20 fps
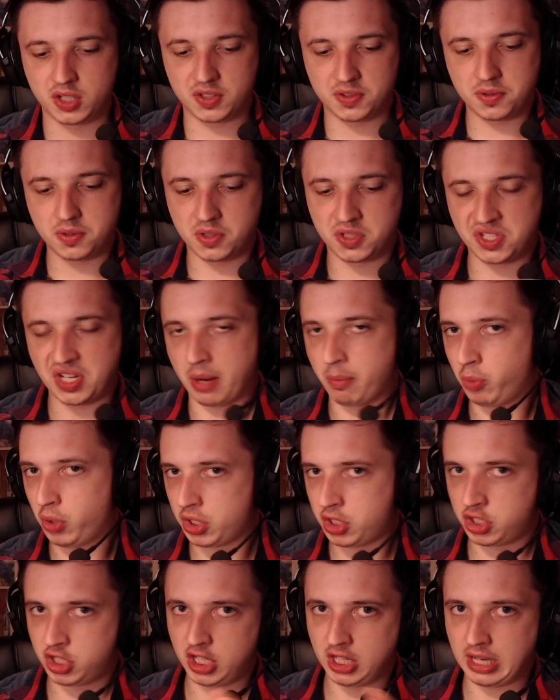Somewhat
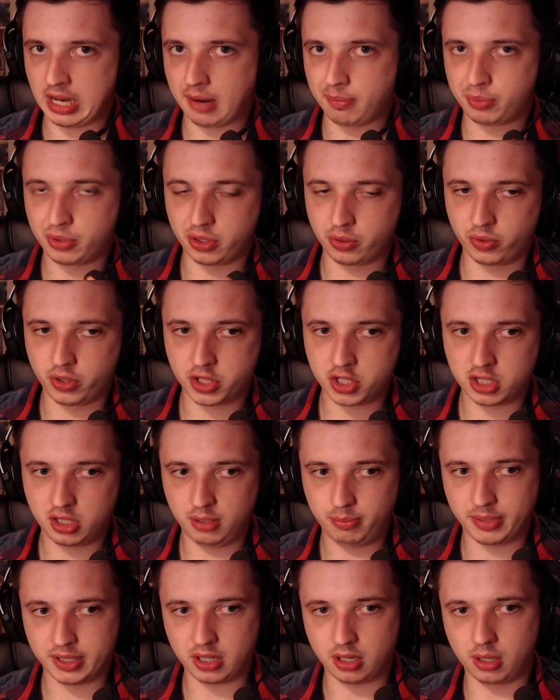she kept the original,
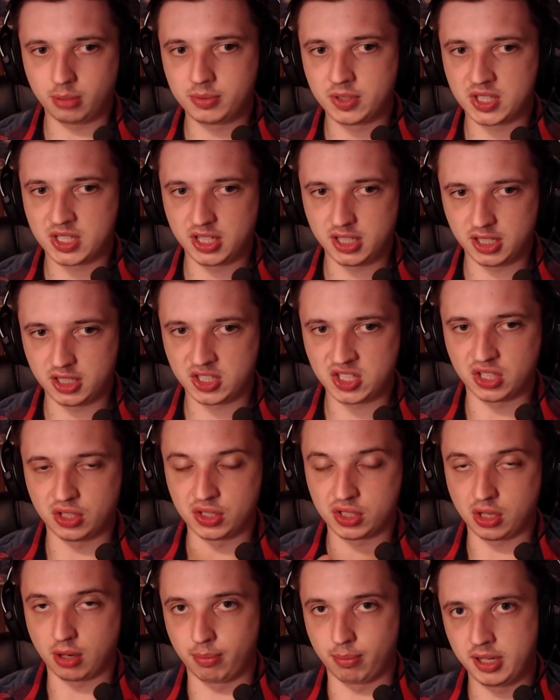but obviously it sounds
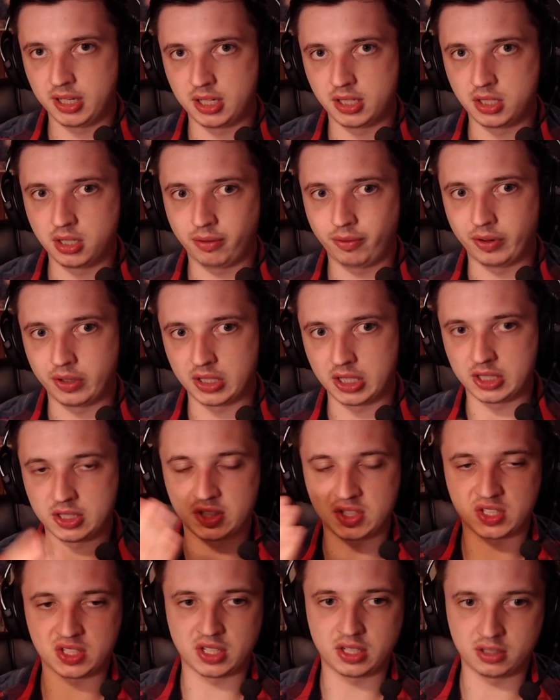completely different at
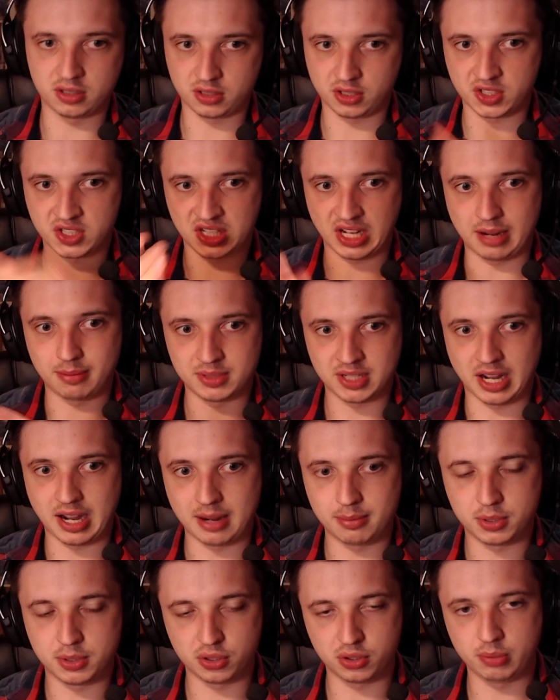the same time
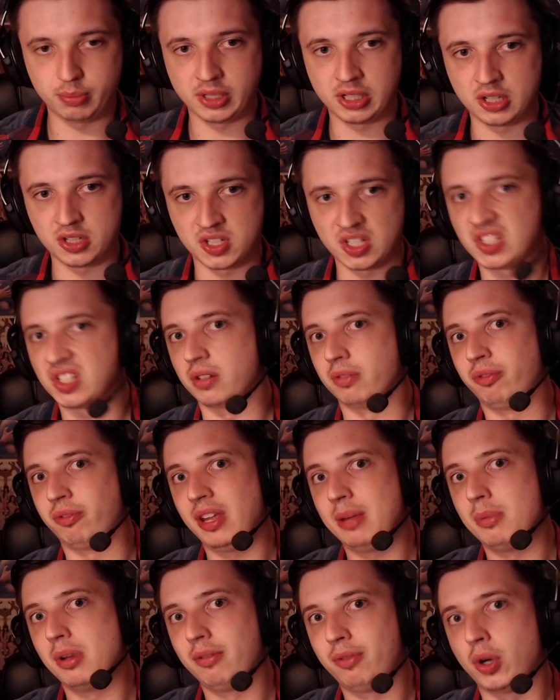too, because it's a
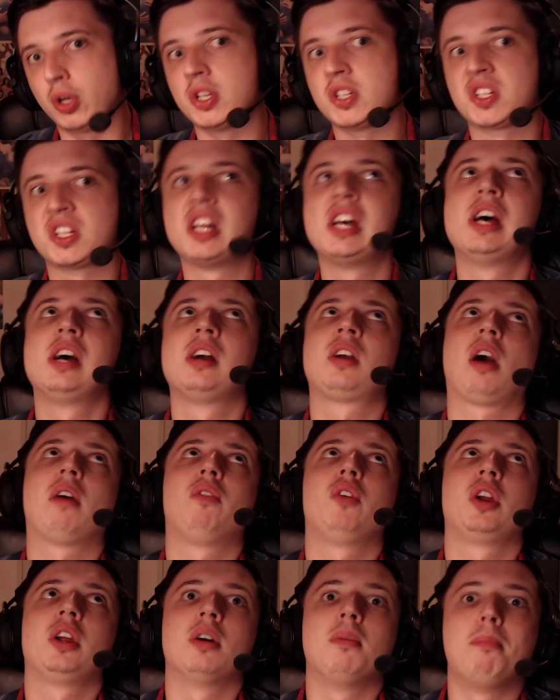female voice
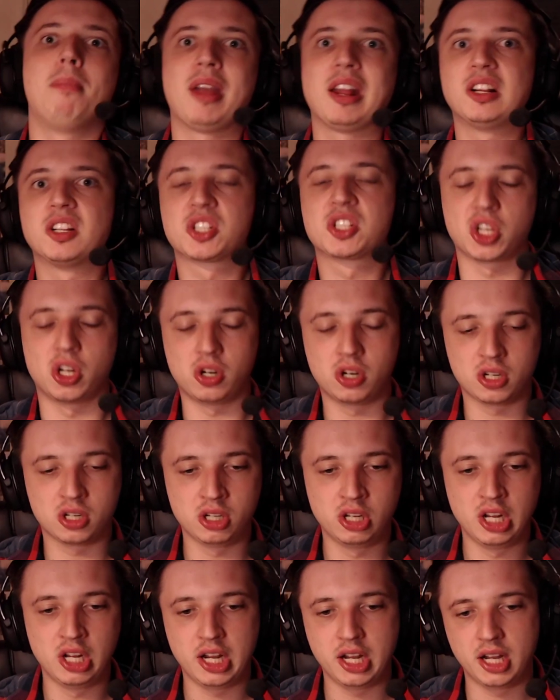covering a male song.
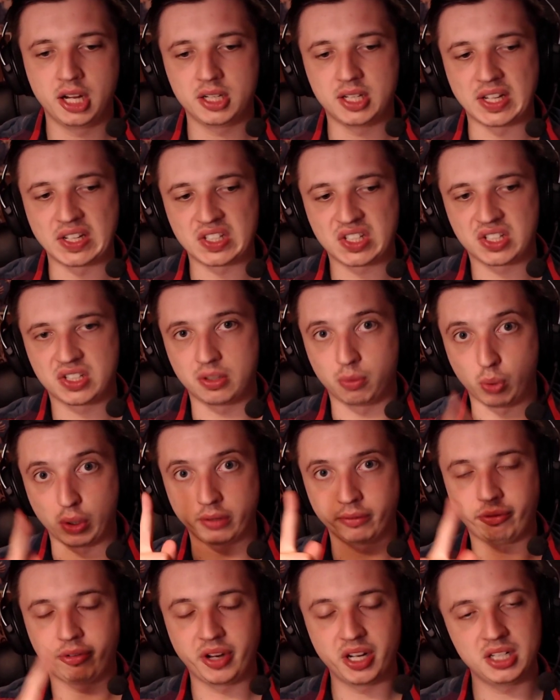That's the one
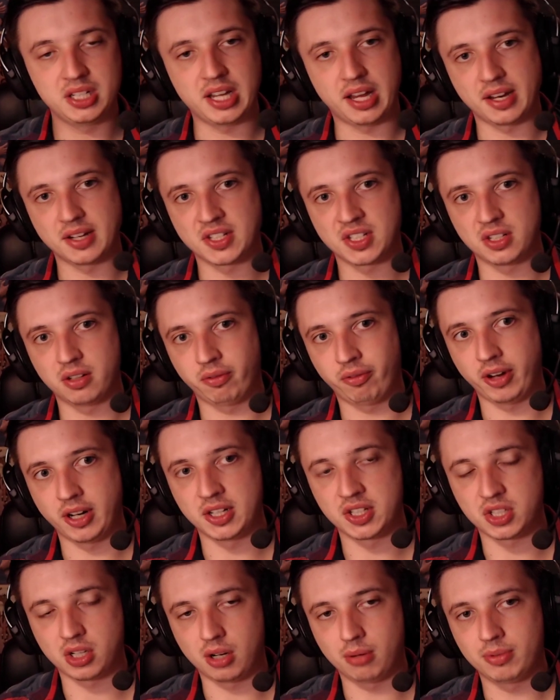thing. The other thing
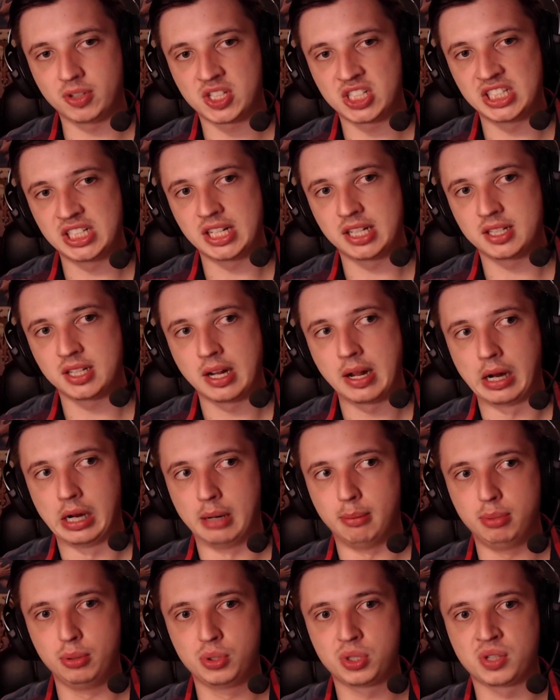is obviously that
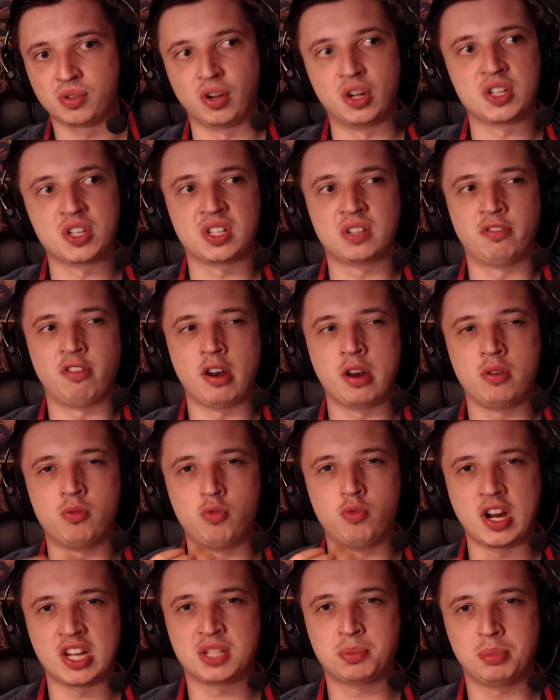Blue's voice is very
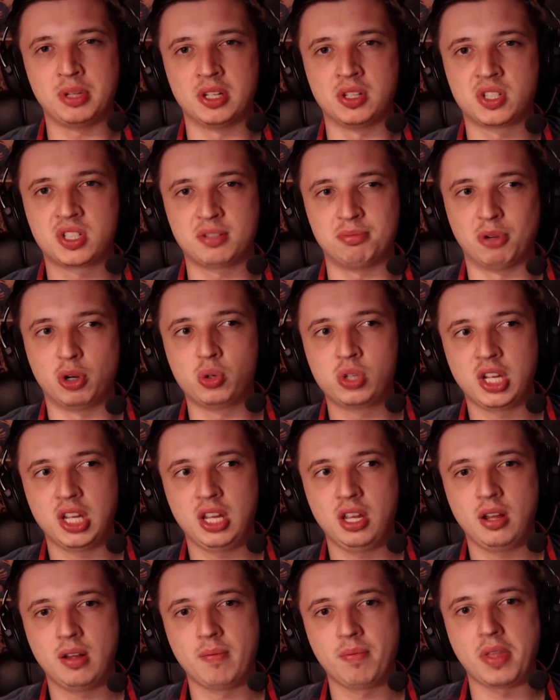raspy and
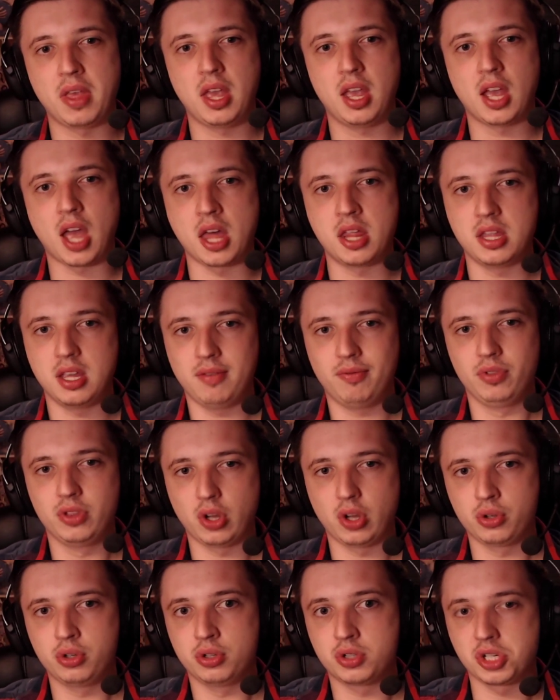smoky, and even though
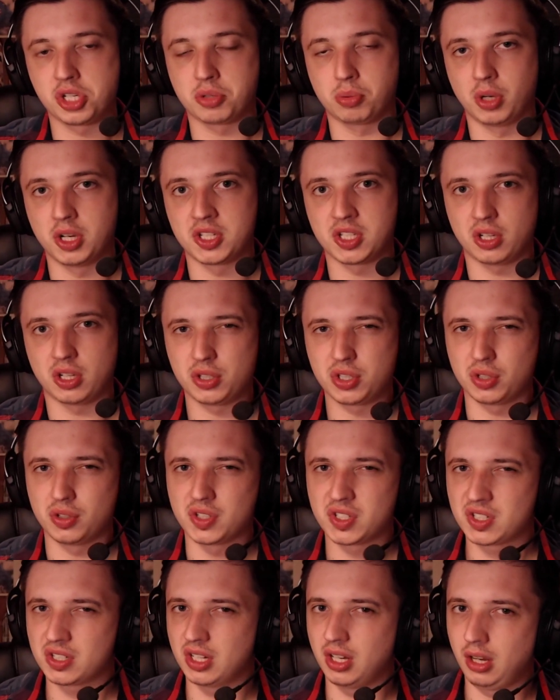Yuju's voice also
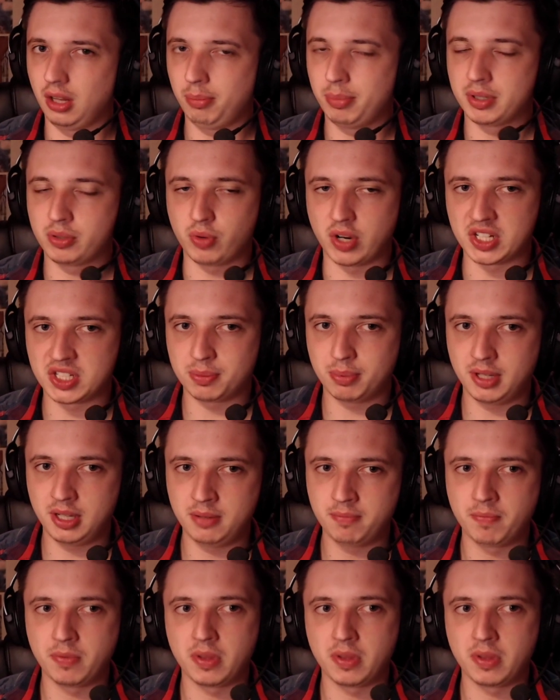is a little bit raspy,